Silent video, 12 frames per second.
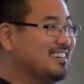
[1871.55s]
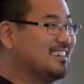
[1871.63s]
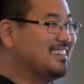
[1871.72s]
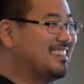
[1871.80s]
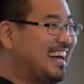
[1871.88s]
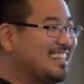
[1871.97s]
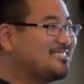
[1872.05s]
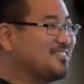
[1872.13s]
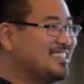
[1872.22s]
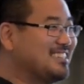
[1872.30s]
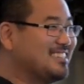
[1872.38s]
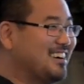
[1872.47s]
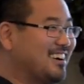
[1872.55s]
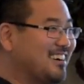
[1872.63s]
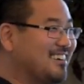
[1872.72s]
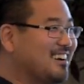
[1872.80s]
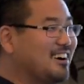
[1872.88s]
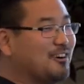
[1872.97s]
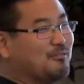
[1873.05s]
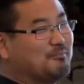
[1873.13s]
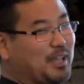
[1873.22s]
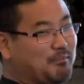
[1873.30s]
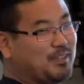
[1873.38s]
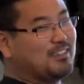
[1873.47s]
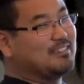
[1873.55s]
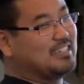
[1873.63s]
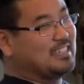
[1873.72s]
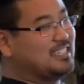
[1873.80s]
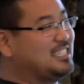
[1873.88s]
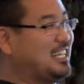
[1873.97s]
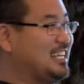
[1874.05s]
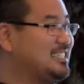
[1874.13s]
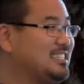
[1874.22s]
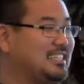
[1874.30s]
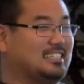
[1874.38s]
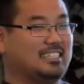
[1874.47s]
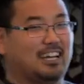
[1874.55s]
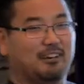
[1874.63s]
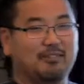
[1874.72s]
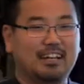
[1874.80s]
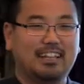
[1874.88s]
You know, that's when you know, oh, maybe you need to change things up.